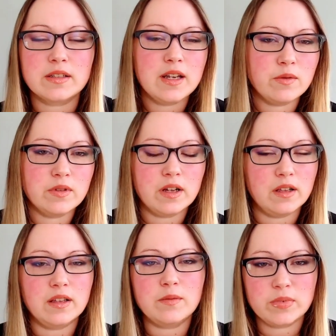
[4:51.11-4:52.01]
Now with
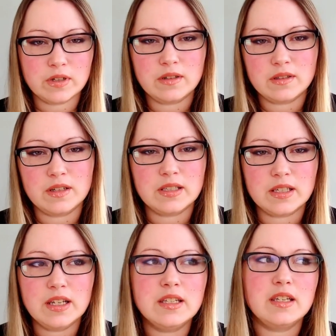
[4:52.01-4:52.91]
LLMs, it's
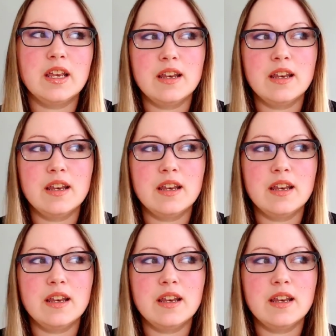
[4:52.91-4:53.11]
easy